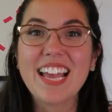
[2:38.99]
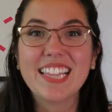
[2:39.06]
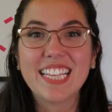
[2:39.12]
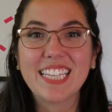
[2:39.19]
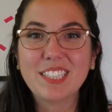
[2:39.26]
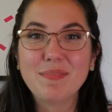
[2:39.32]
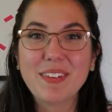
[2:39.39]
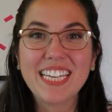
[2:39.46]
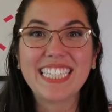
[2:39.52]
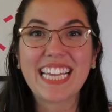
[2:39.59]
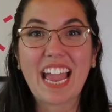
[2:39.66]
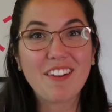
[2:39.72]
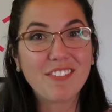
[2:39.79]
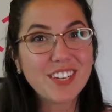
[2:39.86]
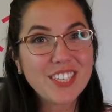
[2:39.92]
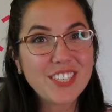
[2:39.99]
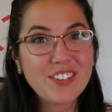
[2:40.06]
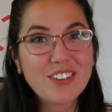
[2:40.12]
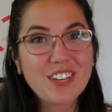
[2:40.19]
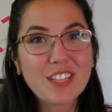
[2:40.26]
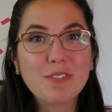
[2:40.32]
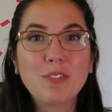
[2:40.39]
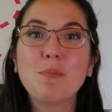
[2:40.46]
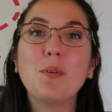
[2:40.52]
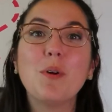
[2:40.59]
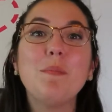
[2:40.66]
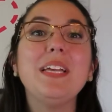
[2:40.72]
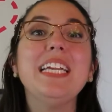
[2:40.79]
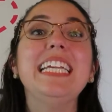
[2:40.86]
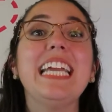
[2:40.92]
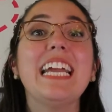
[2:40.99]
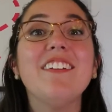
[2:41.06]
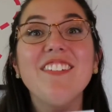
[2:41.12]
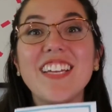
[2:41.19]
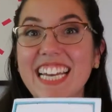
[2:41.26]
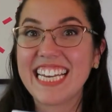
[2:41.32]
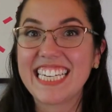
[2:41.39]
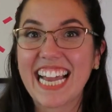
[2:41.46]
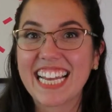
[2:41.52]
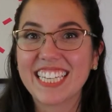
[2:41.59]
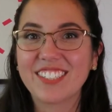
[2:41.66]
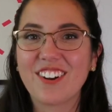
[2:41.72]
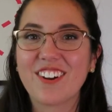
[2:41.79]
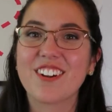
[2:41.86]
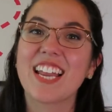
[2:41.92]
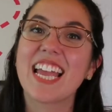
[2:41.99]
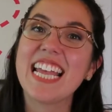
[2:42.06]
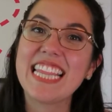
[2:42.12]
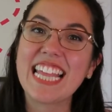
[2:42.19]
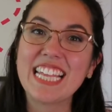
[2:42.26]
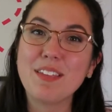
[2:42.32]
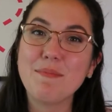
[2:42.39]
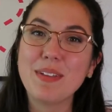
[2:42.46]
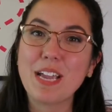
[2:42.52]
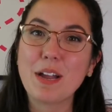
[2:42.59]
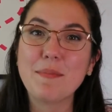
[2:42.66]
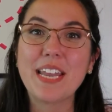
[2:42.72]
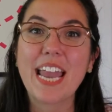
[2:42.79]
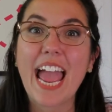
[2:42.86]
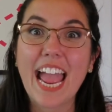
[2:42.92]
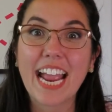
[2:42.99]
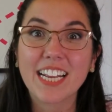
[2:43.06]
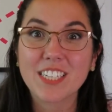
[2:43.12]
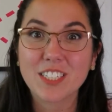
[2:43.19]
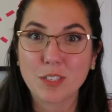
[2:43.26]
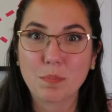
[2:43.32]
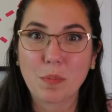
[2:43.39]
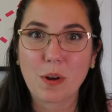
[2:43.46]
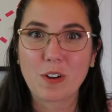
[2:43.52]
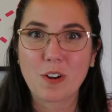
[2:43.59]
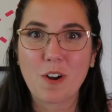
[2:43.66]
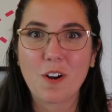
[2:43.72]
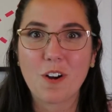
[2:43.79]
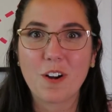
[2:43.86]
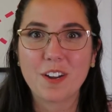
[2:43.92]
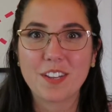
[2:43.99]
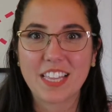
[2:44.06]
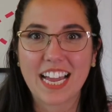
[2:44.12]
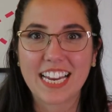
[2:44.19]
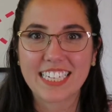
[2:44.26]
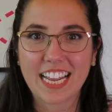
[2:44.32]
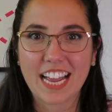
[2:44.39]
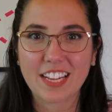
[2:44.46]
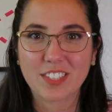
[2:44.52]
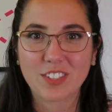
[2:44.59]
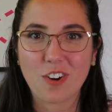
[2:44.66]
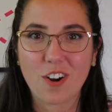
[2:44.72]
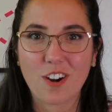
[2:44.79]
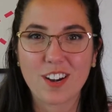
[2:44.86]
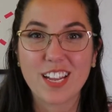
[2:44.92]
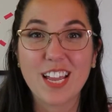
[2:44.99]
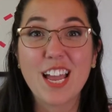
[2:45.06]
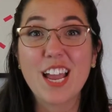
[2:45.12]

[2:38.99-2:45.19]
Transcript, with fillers: This means every student in the room will be given a task card. They then become an expert on that task card.